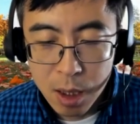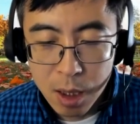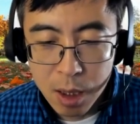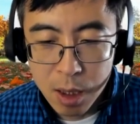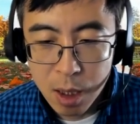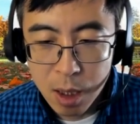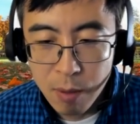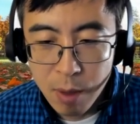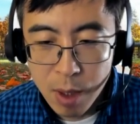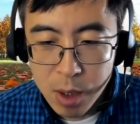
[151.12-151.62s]

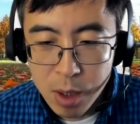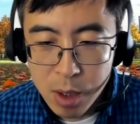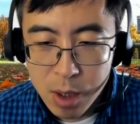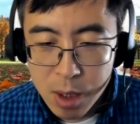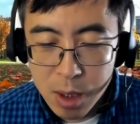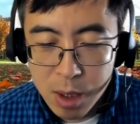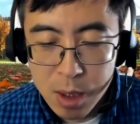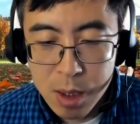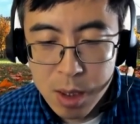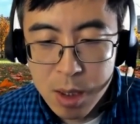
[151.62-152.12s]

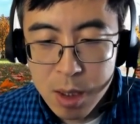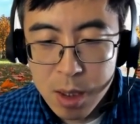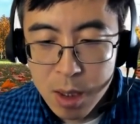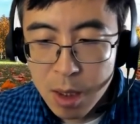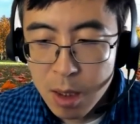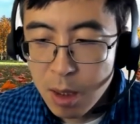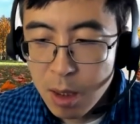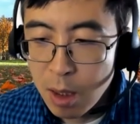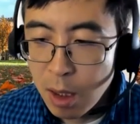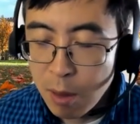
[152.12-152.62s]
inventions
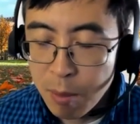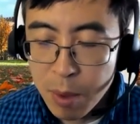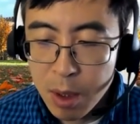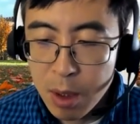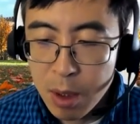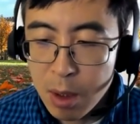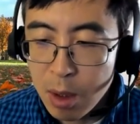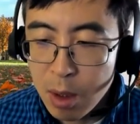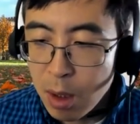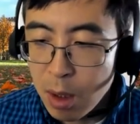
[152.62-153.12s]
have
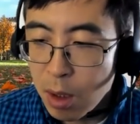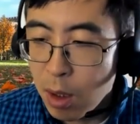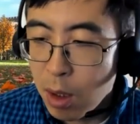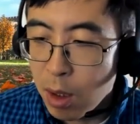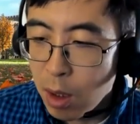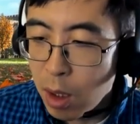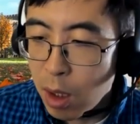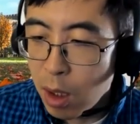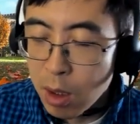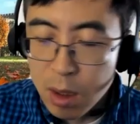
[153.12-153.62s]
been
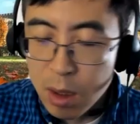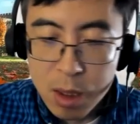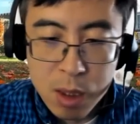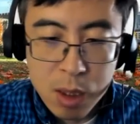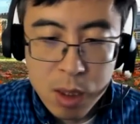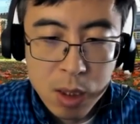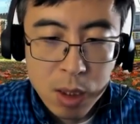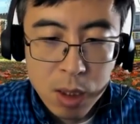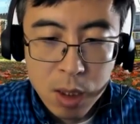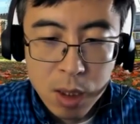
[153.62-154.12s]
announced.